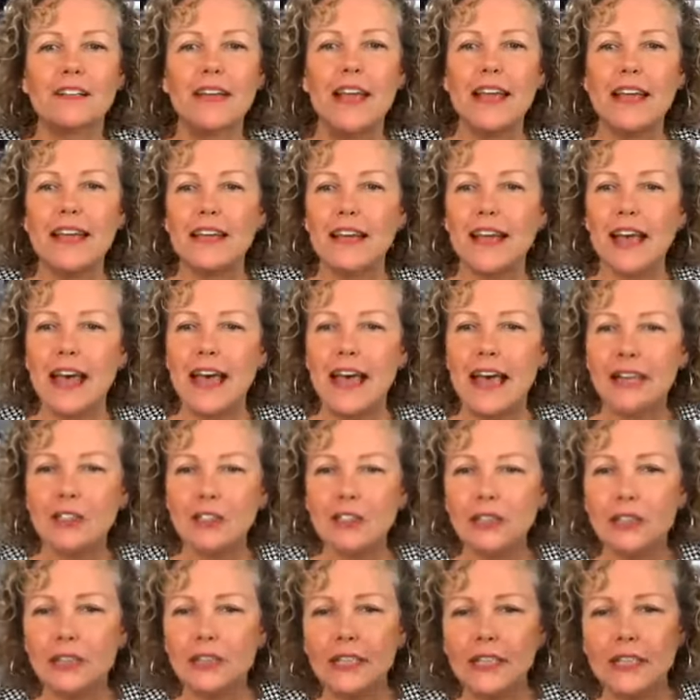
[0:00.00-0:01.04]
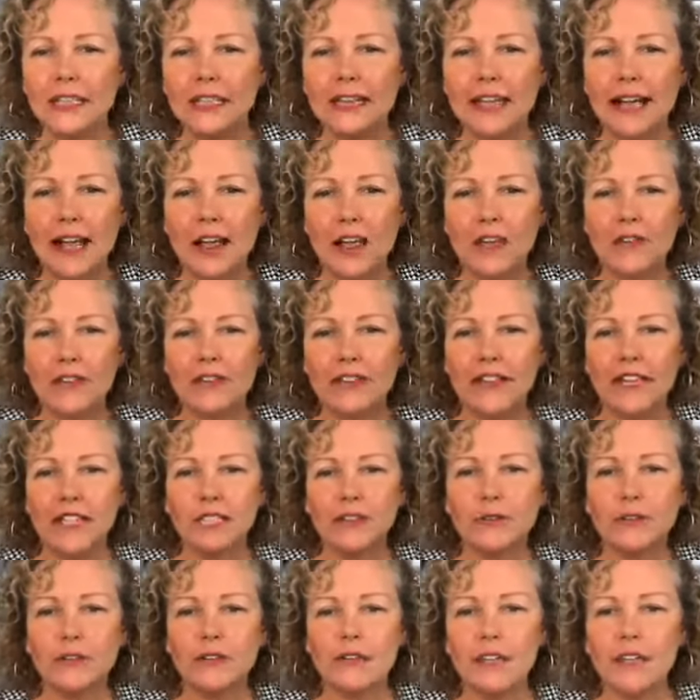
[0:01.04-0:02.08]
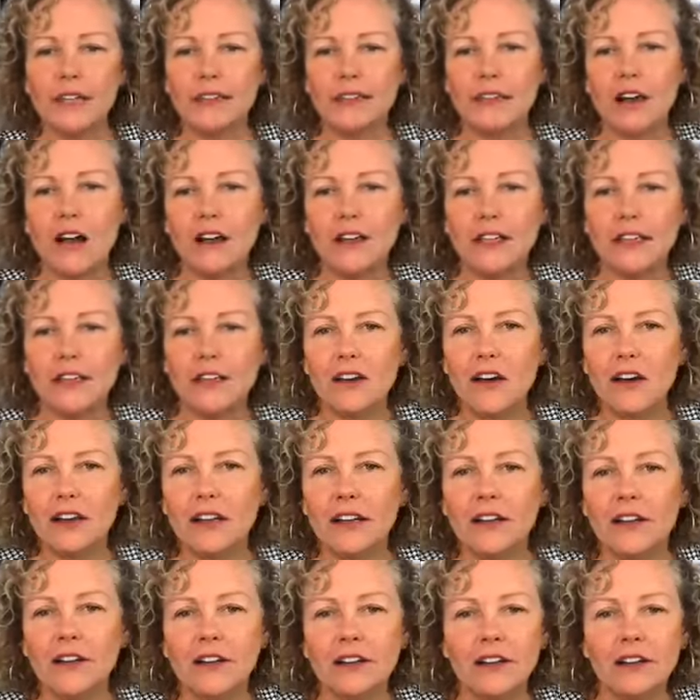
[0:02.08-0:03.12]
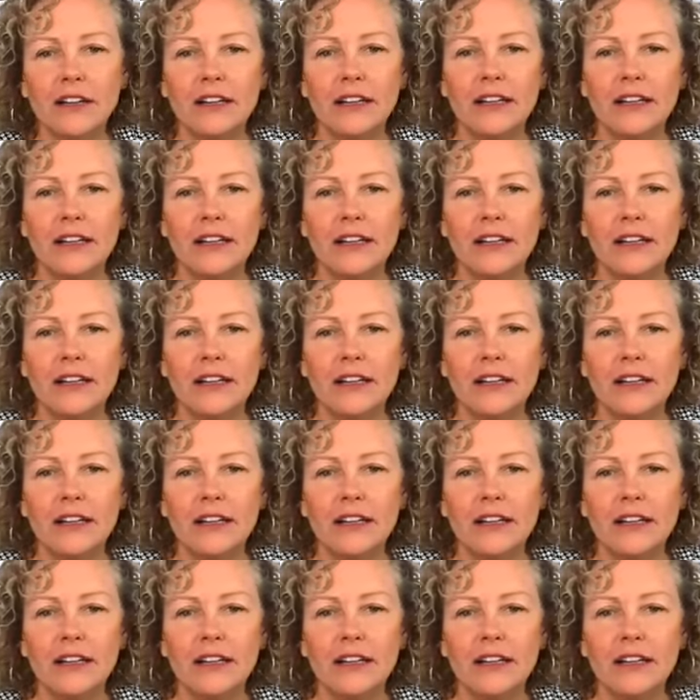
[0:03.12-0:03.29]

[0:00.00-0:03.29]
Hey, Anjali and Alva, thanks for logging on here.